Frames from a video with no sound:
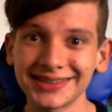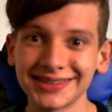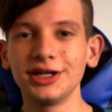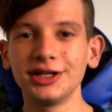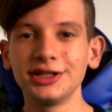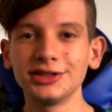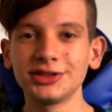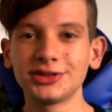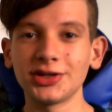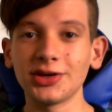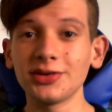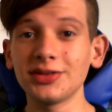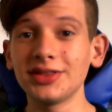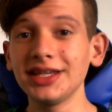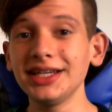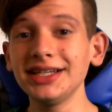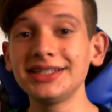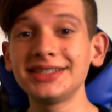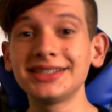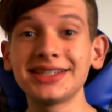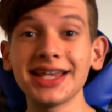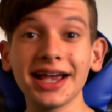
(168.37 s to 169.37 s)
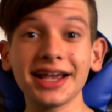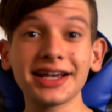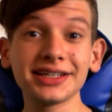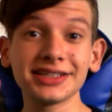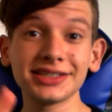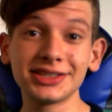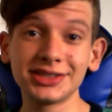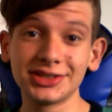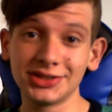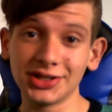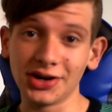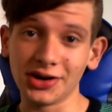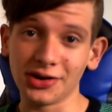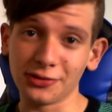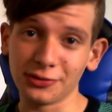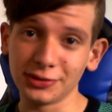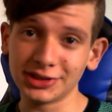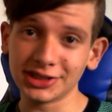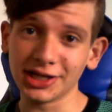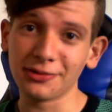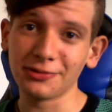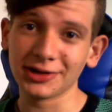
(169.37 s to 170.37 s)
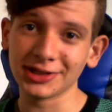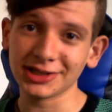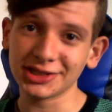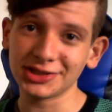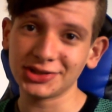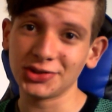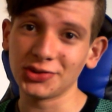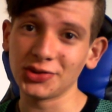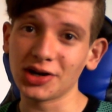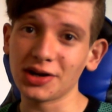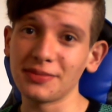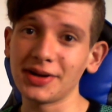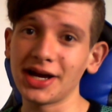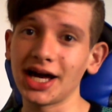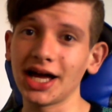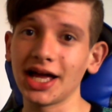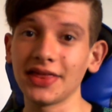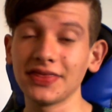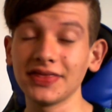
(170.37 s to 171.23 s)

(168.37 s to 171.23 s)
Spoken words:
So the second stock which I wanted to talk about,